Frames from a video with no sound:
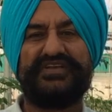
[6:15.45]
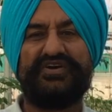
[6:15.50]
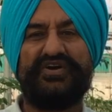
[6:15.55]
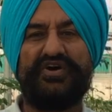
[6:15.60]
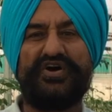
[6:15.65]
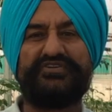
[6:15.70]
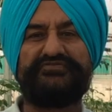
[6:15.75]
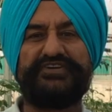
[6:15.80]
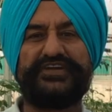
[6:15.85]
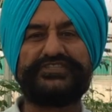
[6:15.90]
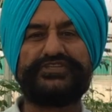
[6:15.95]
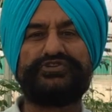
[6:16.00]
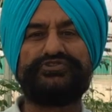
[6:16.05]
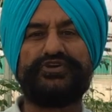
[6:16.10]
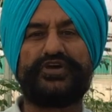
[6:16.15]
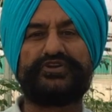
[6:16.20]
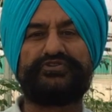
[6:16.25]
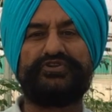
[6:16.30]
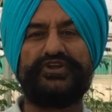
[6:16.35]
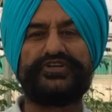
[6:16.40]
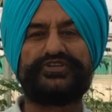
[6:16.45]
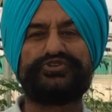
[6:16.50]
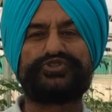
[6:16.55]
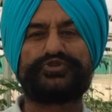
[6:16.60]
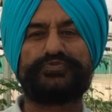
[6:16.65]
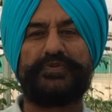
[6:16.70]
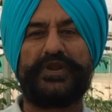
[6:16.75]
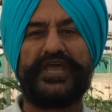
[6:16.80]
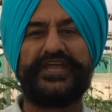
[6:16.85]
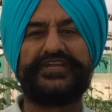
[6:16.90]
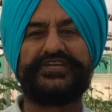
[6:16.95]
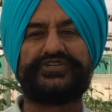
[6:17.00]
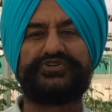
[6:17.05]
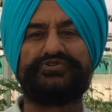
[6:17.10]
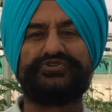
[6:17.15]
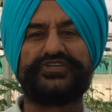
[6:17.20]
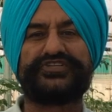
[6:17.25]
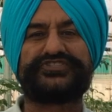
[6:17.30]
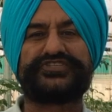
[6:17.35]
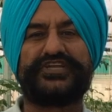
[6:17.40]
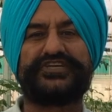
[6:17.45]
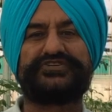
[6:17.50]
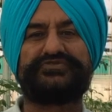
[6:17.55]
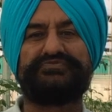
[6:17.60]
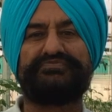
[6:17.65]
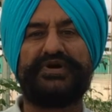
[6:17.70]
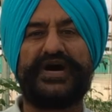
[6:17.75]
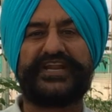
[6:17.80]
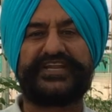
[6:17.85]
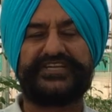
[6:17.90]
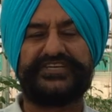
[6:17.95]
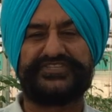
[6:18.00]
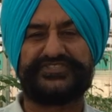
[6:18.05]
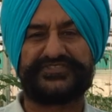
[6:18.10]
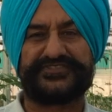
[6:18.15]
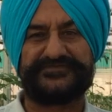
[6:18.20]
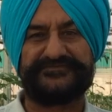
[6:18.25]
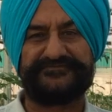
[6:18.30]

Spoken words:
or whether you are going to supply into distant markets.